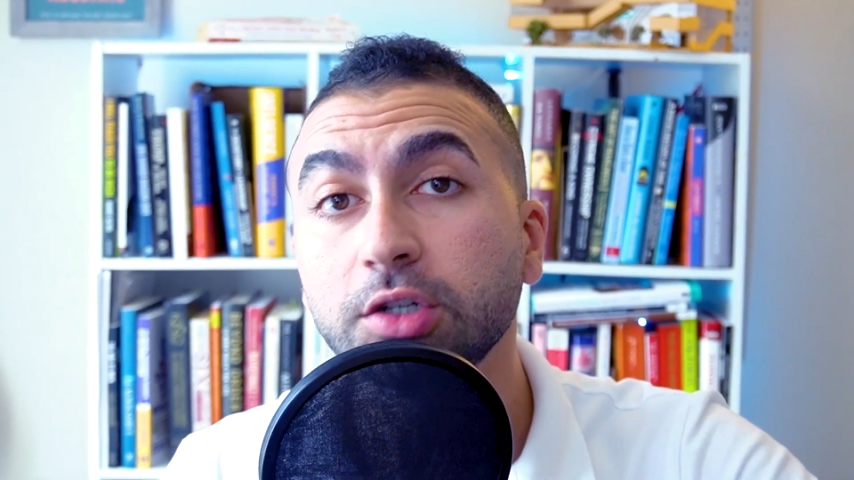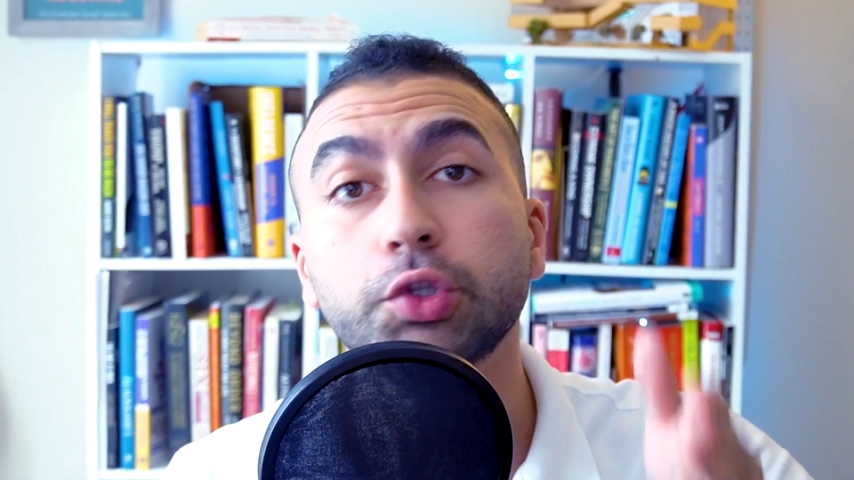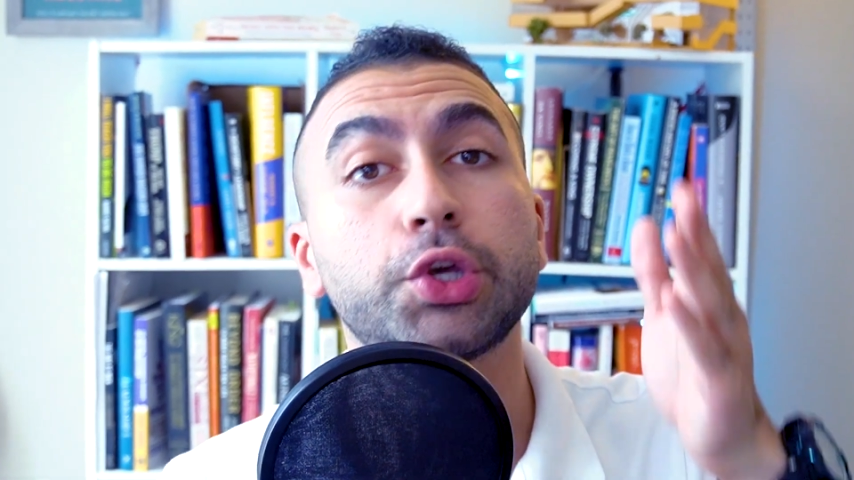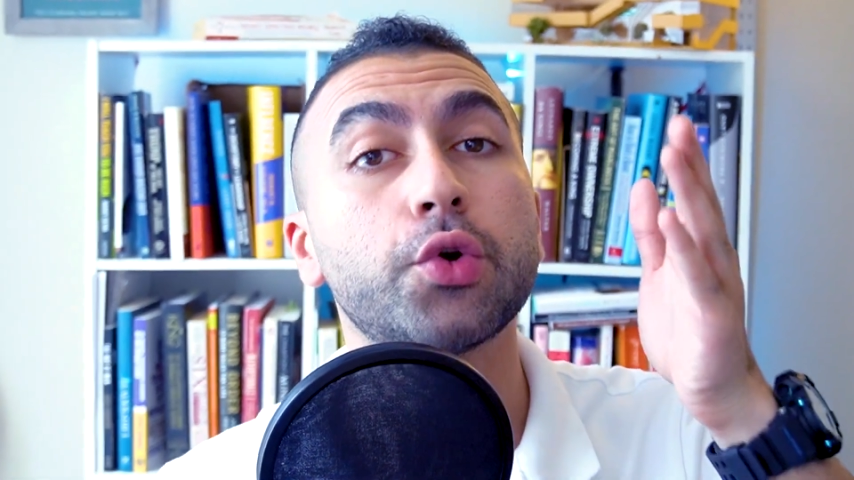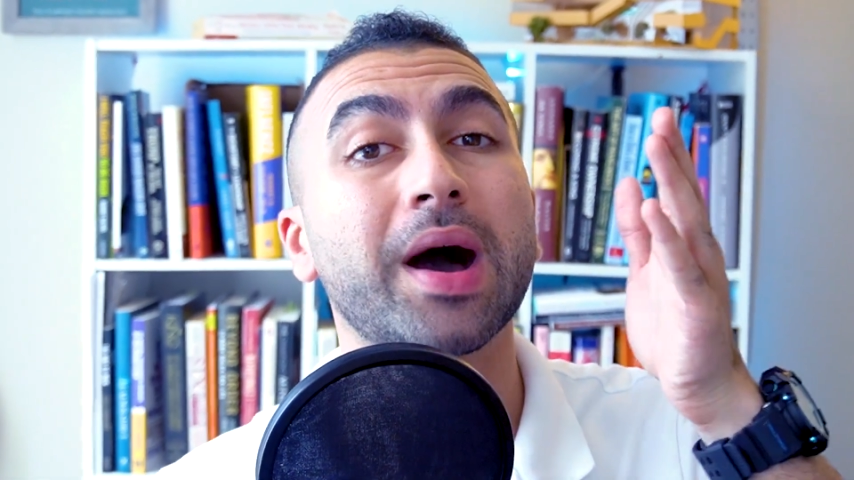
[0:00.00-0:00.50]

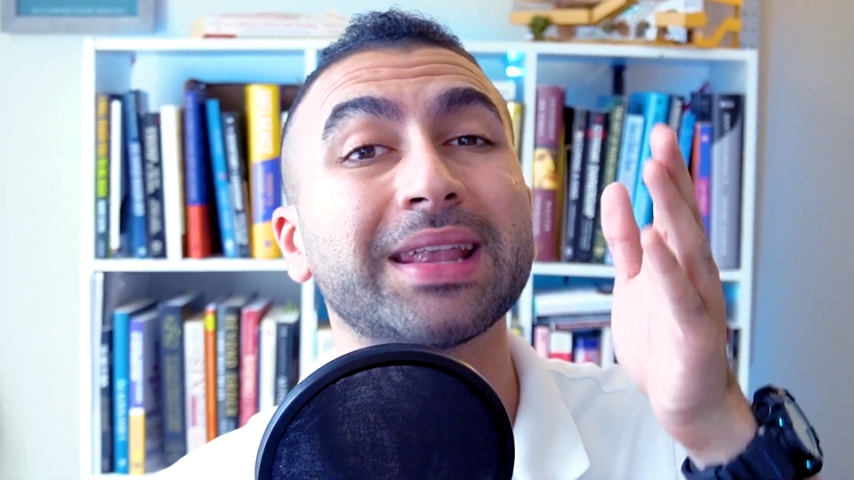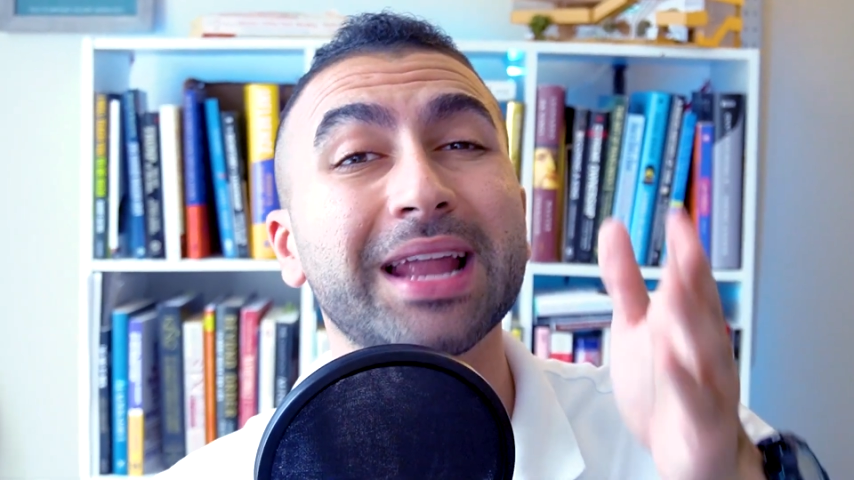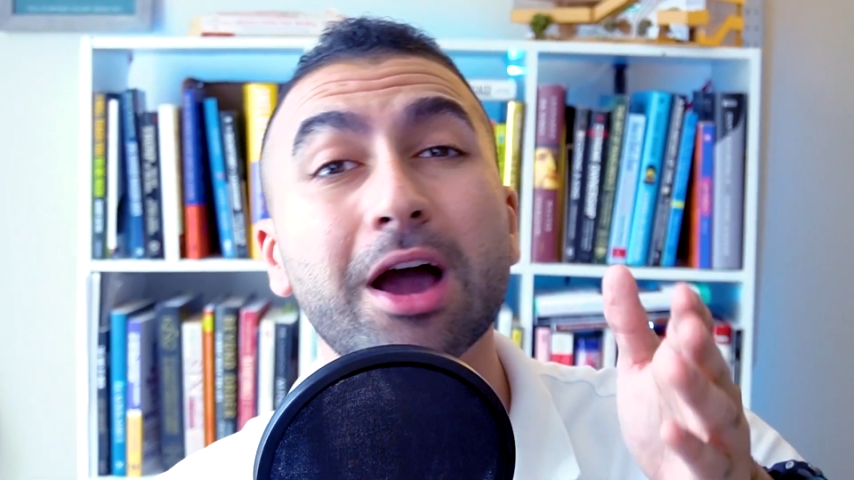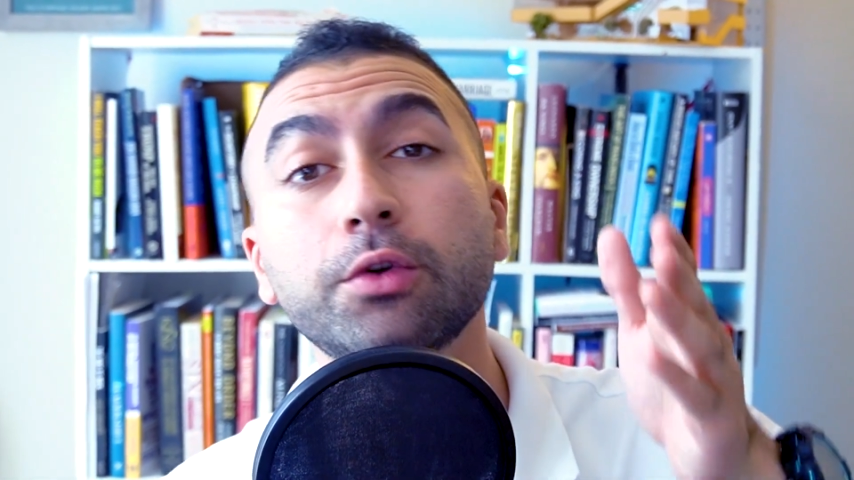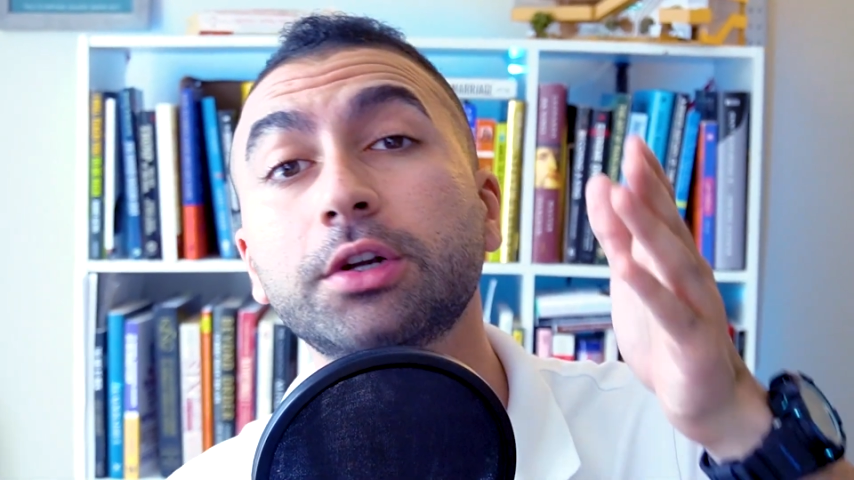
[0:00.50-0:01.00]
Do you
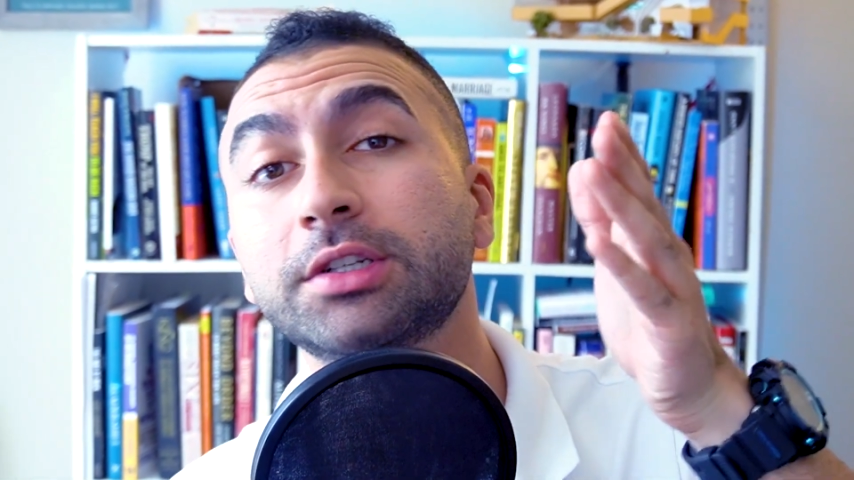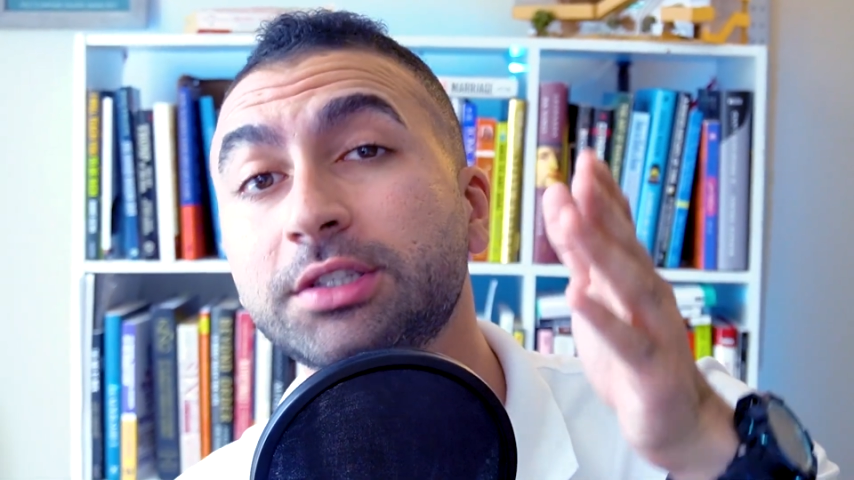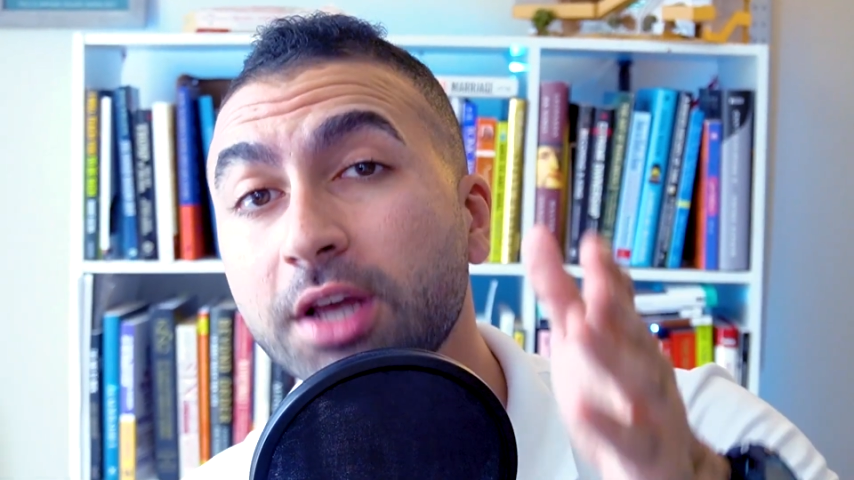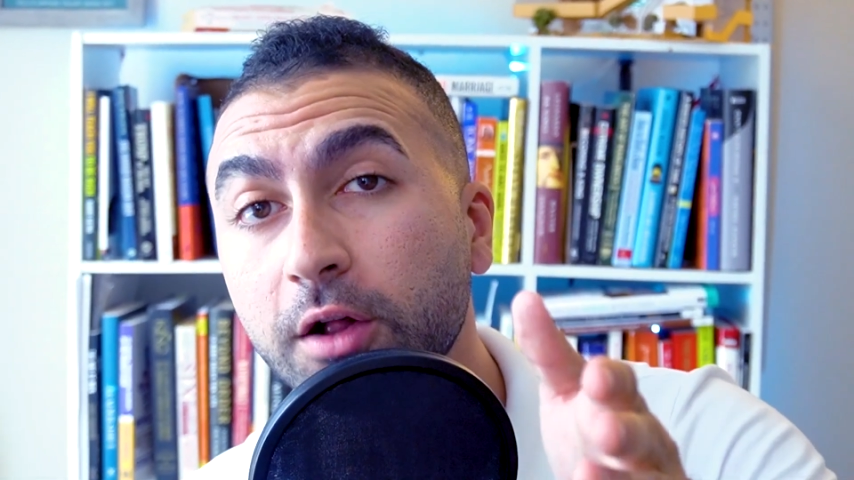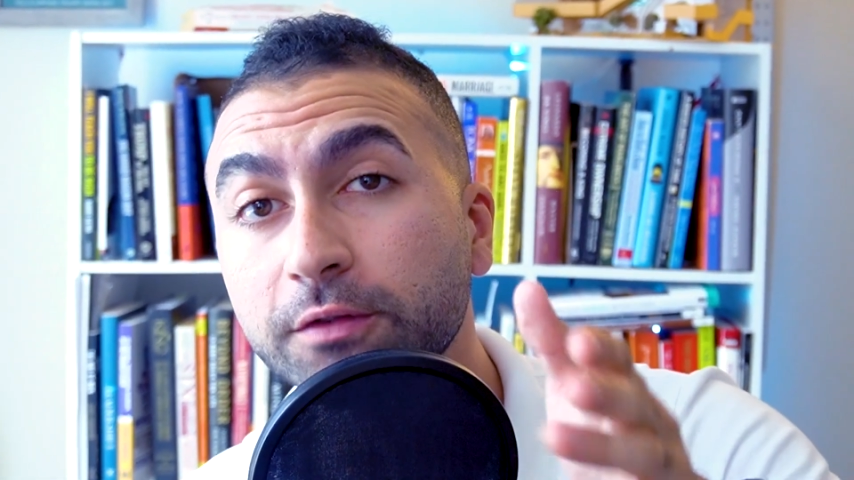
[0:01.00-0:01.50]
allow
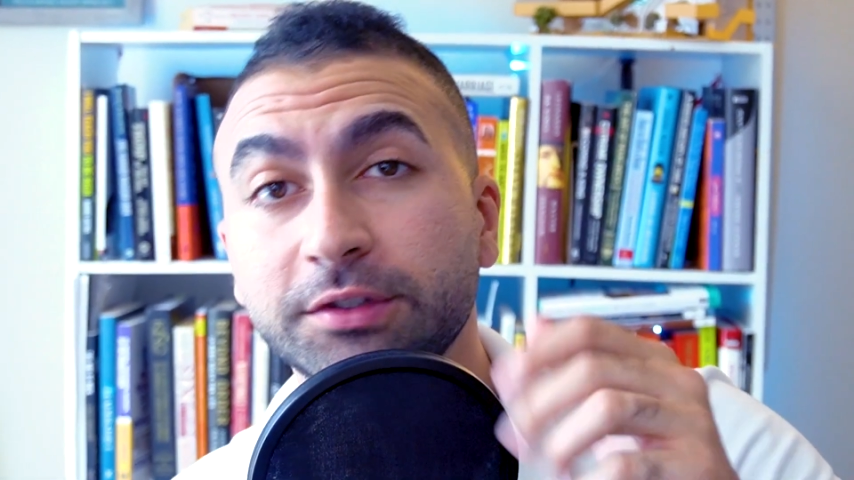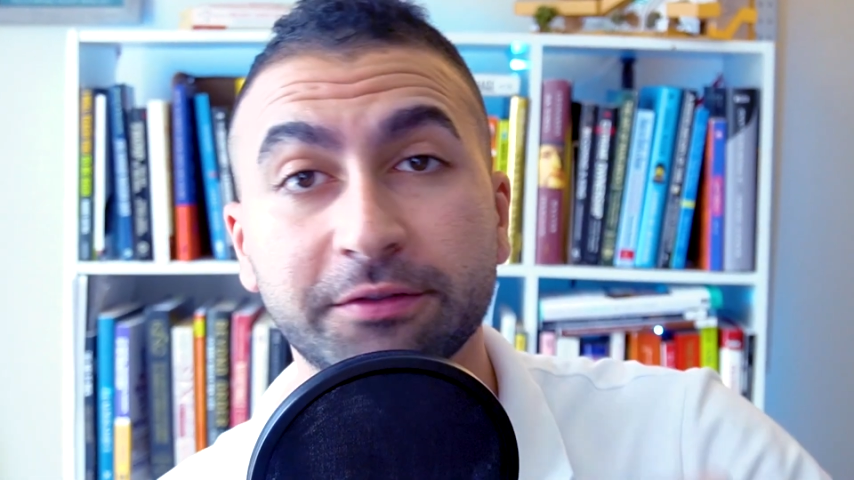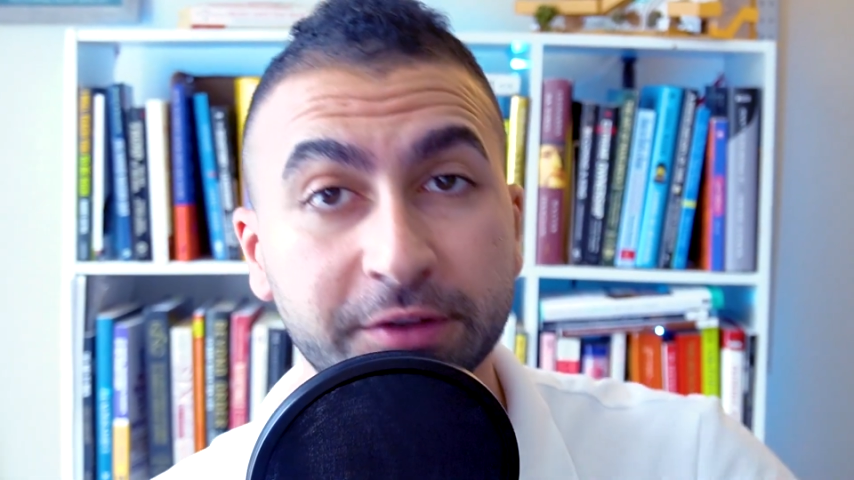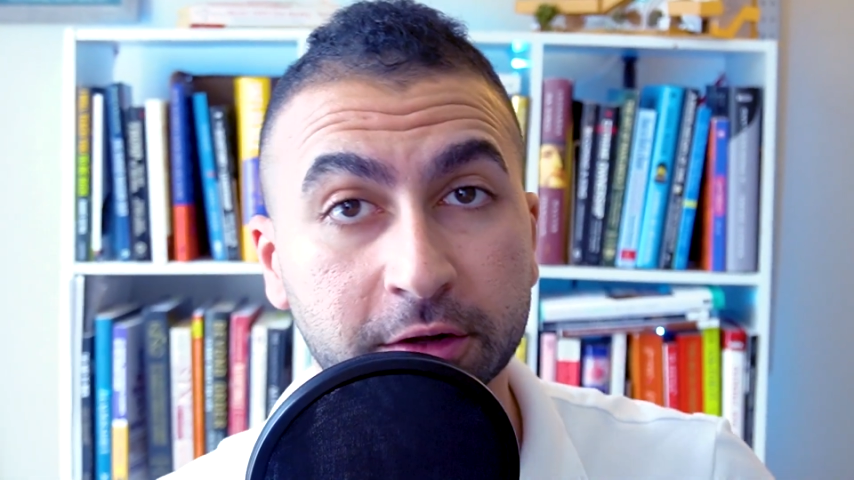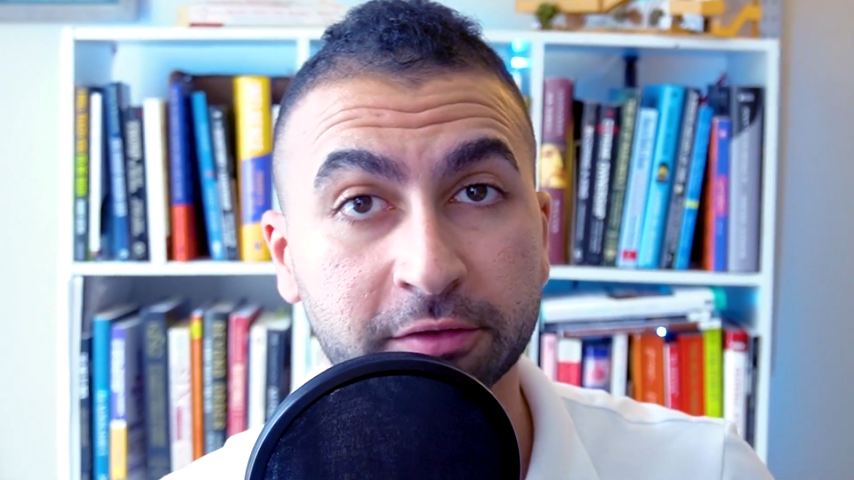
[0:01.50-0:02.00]
yourself to
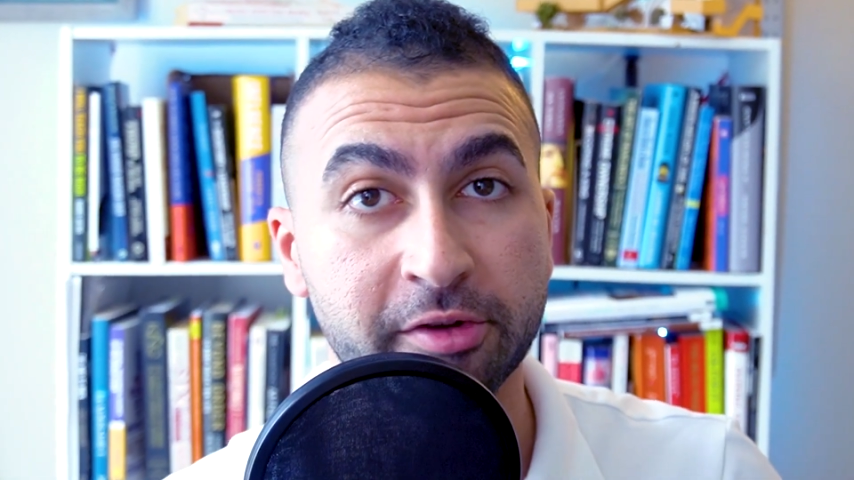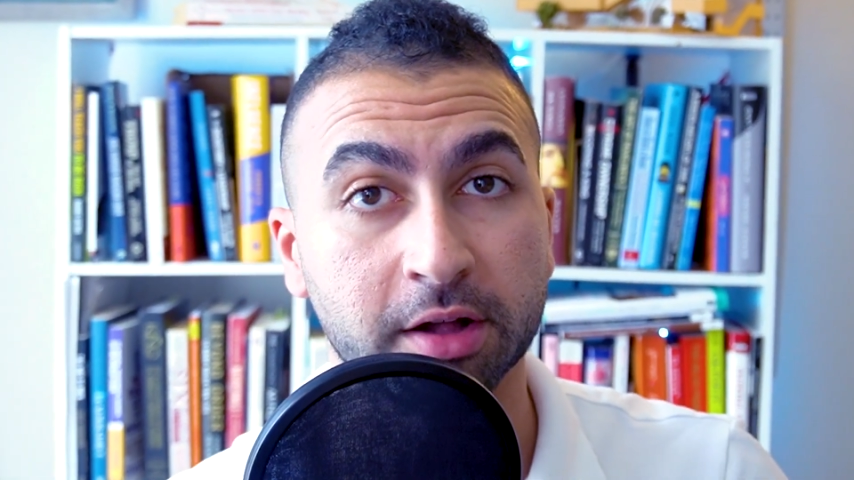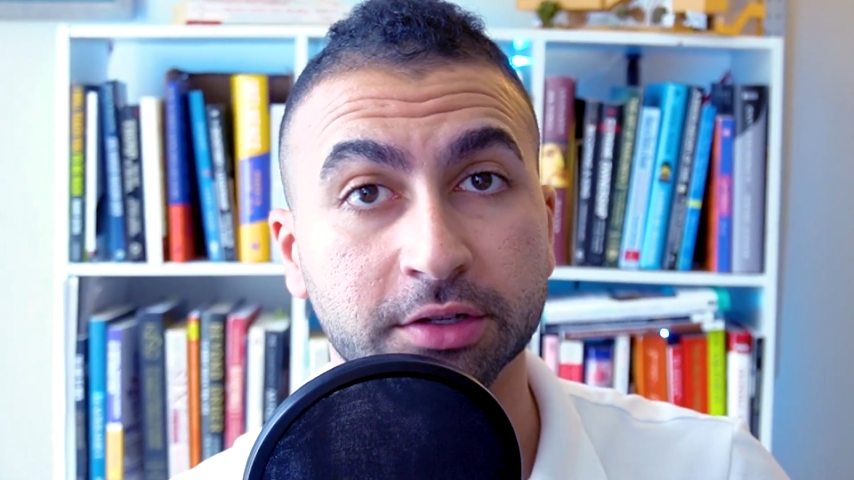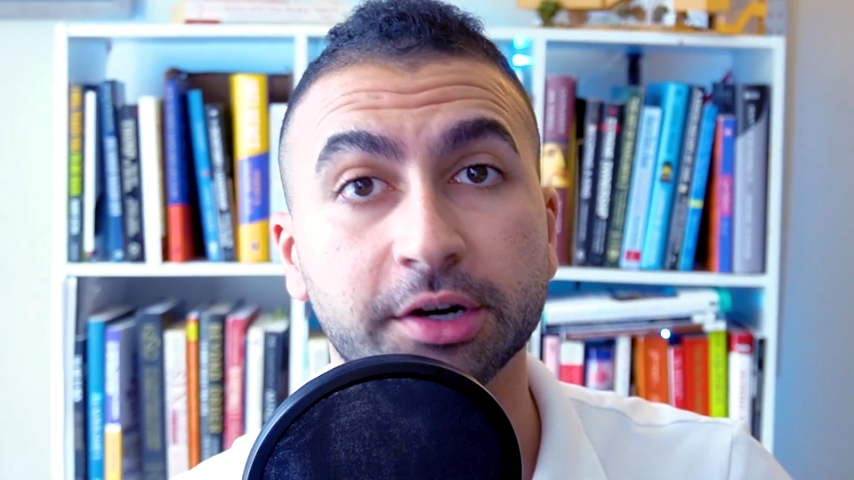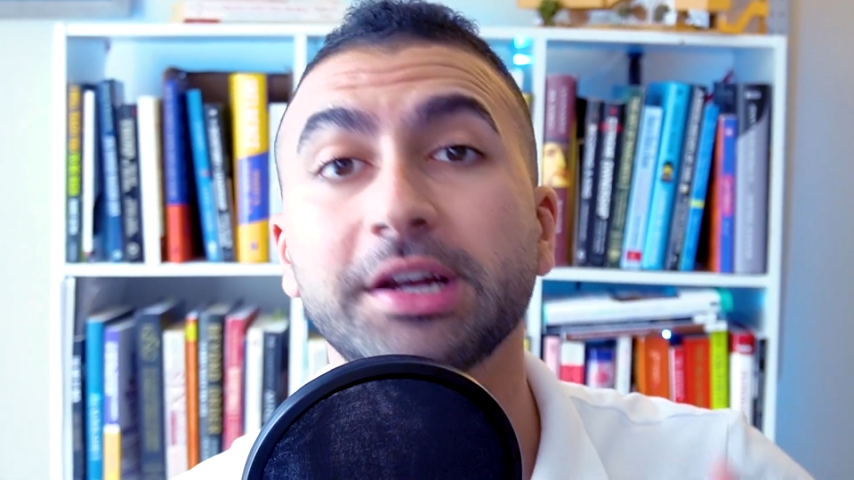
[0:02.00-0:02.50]
feel failure?